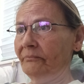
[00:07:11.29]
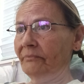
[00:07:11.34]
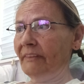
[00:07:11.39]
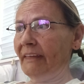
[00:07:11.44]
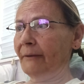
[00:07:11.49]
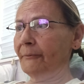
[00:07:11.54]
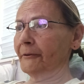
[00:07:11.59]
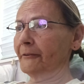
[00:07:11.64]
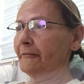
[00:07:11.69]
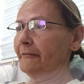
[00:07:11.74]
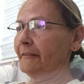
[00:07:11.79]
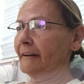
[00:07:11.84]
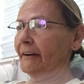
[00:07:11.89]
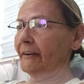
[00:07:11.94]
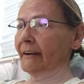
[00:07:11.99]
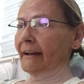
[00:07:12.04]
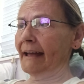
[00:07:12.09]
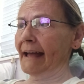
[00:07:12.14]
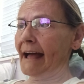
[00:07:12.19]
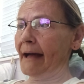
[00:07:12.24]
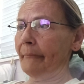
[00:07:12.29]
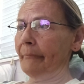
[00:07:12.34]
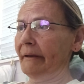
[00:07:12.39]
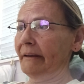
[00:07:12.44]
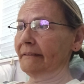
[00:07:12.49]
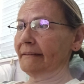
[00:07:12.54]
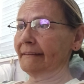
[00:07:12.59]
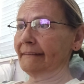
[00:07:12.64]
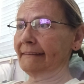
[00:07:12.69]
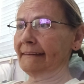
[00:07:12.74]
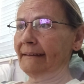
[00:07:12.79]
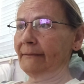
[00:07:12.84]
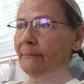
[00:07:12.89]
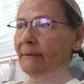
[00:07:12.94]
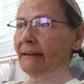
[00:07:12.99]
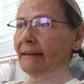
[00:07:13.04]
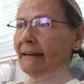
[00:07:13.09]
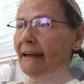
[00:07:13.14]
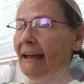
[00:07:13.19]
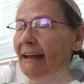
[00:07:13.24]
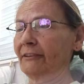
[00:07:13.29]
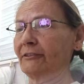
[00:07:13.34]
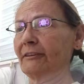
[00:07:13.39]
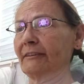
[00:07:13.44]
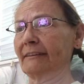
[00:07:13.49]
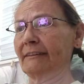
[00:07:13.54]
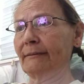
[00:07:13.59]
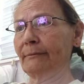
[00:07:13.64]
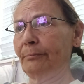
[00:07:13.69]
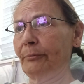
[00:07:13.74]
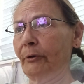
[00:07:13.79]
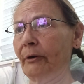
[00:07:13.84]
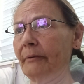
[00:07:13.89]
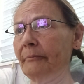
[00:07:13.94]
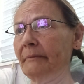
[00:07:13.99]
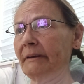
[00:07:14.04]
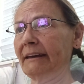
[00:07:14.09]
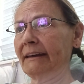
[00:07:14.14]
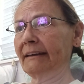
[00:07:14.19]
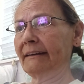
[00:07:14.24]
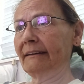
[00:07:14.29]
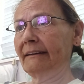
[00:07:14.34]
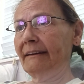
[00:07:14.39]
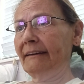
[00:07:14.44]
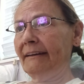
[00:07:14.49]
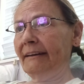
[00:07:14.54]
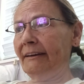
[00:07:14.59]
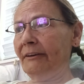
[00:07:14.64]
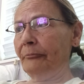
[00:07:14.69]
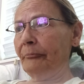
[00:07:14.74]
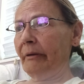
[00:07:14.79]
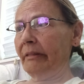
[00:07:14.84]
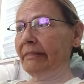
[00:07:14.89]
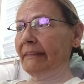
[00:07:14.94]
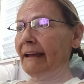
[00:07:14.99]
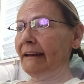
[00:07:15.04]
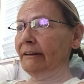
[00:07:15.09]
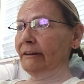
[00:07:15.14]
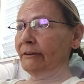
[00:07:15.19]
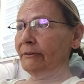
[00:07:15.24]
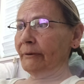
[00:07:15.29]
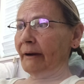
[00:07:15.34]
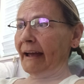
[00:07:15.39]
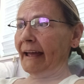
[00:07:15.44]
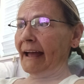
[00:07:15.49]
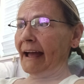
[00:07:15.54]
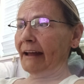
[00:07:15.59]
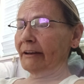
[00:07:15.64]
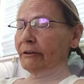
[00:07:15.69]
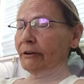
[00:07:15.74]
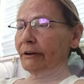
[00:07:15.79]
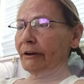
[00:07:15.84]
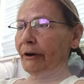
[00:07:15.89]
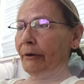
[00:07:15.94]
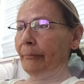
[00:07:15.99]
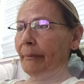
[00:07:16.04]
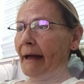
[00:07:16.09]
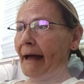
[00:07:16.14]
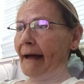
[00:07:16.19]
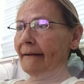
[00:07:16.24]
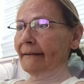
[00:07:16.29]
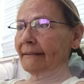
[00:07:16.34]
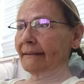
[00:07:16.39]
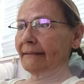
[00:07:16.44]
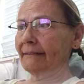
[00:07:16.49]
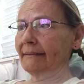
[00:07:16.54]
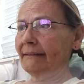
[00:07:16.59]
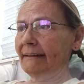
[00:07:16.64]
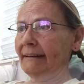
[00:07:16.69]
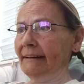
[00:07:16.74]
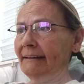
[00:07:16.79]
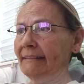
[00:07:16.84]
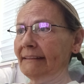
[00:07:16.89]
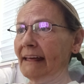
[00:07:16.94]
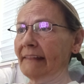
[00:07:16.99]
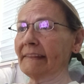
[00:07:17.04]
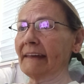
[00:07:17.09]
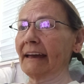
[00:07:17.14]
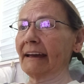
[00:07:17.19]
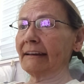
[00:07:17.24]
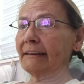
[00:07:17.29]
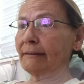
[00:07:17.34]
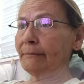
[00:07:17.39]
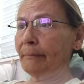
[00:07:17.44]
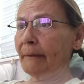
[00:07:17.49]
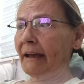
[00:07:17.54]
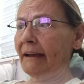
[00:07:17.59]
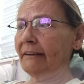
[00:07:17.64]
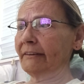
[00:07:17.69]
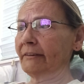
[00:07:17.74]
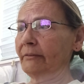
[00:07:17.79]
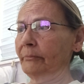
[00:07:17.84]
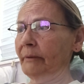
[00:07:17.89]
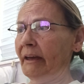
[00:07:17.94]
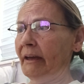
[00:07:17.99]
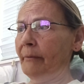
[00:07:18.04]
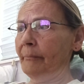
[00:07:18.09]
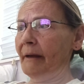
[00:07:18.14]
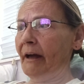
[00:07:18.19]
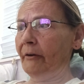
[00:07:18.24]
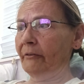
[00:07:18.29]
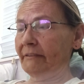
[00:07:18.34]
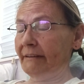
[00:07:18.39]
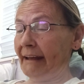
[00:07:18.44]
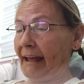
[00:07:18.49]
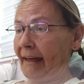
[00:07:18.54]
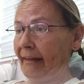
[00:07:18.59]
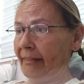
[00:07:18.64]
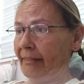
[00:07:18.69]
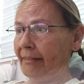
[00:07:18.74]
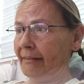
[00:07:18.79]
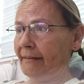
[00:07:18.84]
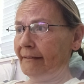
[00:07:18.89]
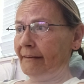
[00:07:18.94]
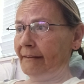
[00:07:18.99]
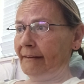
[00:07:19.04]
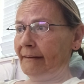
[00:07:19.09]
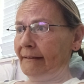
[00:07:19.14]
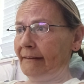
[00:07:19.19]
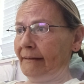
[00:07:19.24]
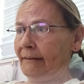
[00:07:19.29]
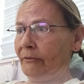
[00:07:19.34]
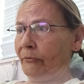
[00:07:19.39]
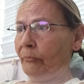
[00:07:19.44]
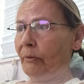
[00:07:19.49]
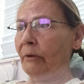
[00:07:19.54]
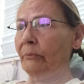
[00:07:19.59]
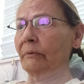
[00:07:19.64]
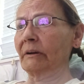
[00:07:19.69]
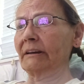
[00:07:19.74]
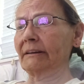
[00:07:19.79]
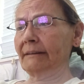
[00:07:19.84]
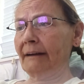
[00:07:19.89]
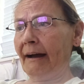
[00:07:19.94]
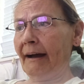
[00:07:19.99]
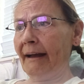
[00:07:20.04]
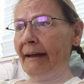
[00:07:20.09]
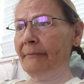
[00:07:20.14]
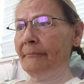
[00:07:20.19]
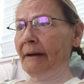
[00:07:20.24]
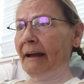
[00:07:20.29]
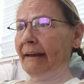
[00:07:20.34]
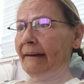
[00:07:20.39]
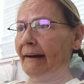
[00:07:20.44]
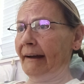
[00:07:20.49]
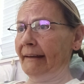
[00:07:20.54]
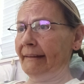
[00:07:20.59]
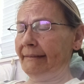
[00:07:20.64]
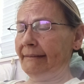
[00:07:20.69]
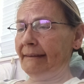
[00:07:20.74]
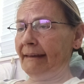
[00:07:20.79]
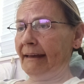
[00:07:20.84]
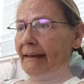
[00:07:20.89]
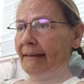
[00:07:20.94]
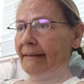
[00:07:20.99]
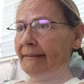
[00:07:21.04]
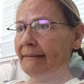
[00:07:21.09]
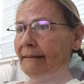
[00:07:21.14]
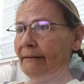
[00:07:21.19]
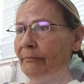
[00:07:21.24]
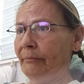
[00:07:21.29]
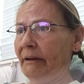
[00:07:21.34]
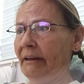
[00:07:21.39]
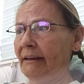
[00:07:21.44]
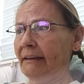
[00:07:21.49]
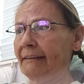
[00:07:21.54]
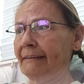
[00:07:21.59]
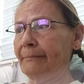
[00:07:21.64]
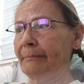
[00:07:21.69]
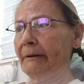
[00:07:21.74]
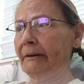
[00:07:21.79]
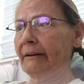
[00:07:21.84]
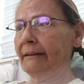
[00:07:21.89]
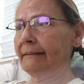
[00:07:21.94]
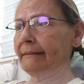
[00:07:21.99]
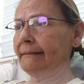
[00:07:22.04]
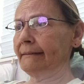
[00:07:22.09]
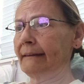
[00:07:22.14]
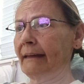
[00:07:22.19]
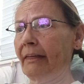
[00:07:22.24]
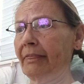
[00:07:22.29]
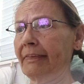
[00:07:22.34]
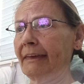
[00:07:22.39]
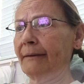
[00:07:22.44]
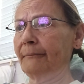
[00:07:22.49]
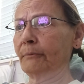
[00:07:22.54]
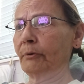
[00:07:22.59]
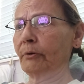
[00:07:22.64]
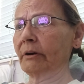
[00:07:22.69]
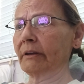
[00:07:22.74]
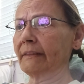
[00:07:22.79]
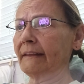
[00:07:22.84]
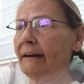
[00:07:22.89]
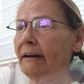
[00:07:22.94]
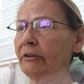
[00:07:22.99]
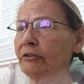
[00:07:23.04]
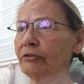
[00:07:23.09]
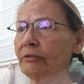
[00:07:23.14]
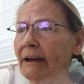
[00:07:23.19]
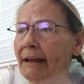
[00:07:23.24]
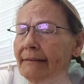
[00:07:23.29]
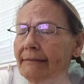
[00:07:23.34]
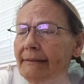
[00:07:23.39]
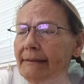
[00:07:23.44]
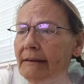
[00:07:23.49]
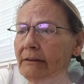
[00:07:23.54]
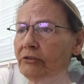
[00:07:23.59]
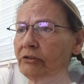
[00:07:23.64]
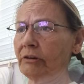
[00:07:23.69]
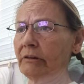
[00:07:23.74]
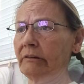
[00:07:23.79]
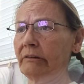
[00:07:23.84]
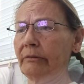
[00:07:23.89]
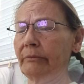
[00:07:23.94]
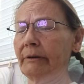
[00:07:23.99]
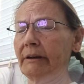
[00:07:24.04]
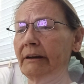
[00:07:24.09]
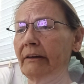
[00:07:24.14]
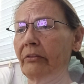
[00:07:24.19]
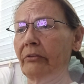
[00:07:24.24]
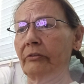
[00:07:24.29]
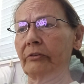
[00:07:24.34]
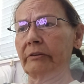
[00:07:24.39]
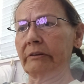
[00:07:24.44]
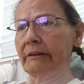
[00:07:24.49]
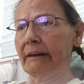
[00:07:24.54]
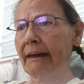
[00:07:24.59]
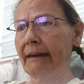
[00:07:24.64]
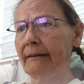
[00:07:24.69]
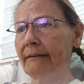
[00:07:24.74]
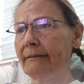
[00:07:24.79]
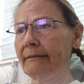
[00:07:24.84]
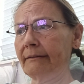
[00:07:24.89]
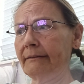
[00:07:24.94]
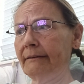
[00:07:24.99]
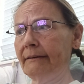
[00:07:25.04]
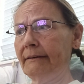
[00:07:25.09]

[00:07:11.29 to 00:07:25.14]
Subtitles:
They were very happy to see me and to support me, but they knew I had to go back. Then they explained to me about death. When we die, my guide says, we experience nothing more than a transition to another state.